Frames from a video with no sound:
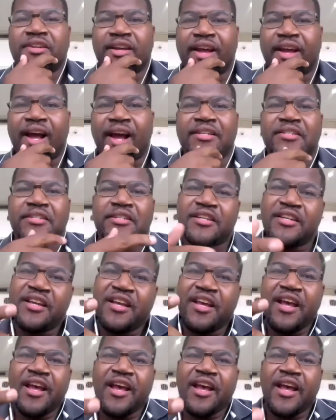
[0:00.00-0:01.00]
Gotcha.
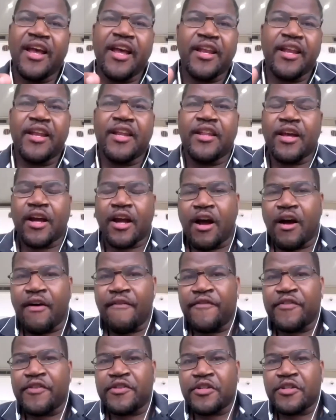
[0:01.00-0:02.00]
And in the
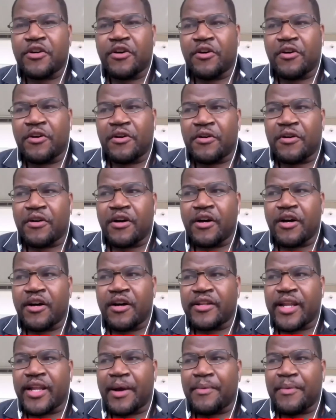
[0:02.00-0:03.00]
conference call
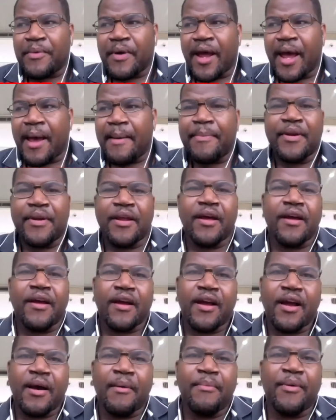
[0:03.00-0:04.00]
that happened a
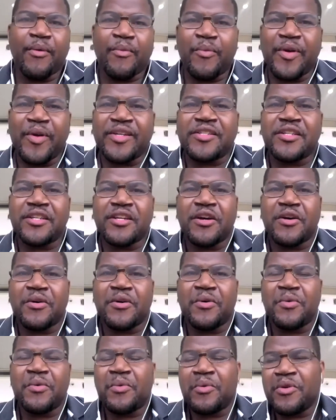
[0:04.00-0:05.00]
couple of weeks
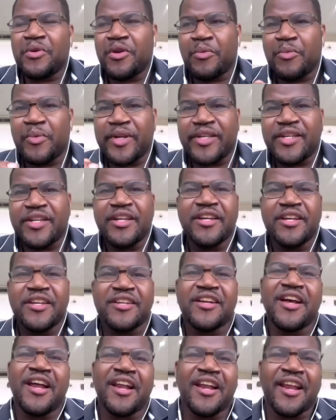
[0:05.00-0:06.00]
ago, you know, we did
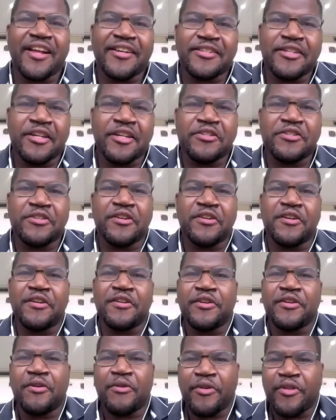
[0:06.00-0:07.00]
kind of like touch
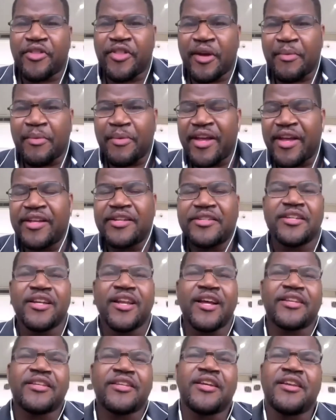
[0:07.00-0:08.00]
on, you know, the thing with
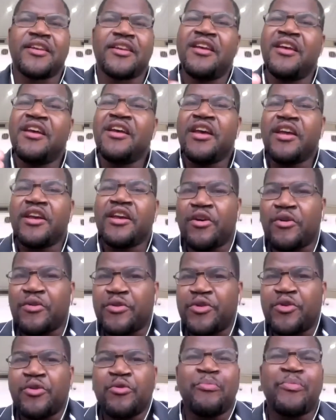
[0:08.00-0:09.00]
intellect and, you know,
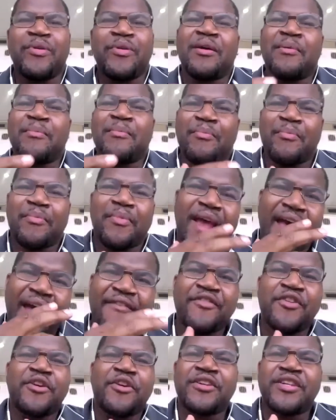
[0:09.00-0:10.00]
you being
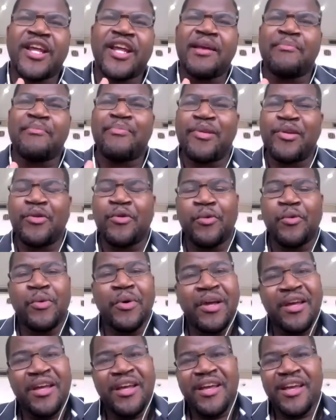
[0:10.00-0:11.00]
having your debut
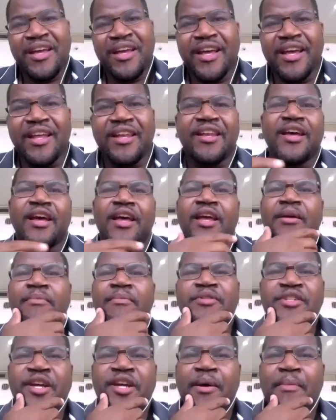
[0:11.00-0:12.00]
in the
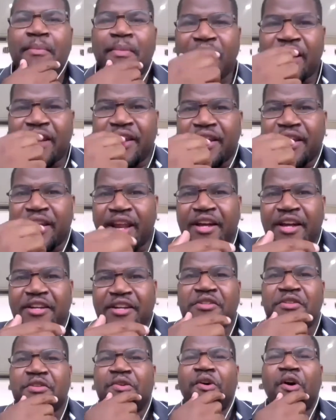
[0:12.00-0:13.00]
MGM
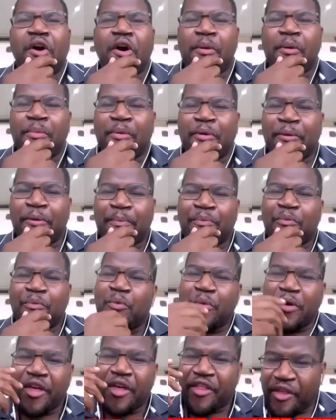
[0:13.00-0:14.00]
National Harbor
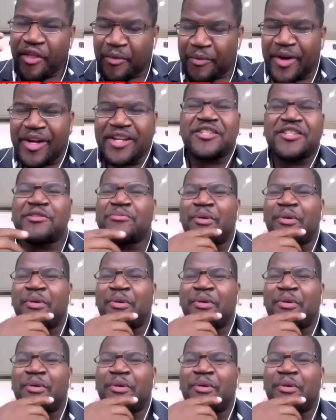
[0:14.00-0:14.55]
with Rances